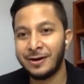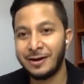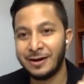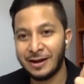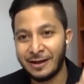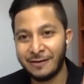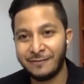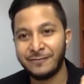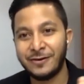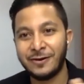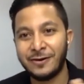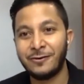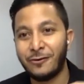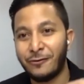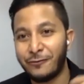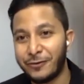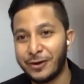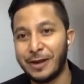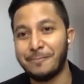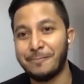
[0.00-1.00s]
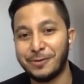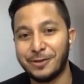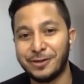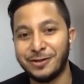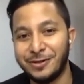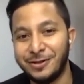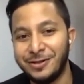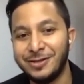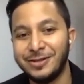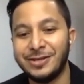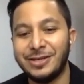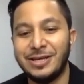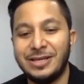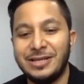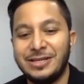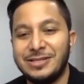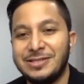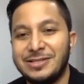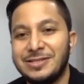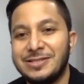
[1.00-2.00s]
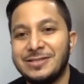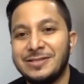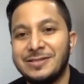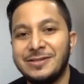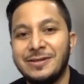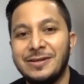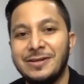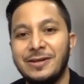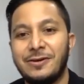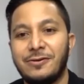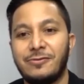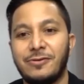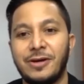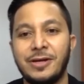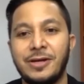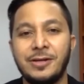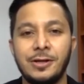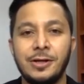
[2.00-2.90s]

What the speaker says: level of capital gains, right?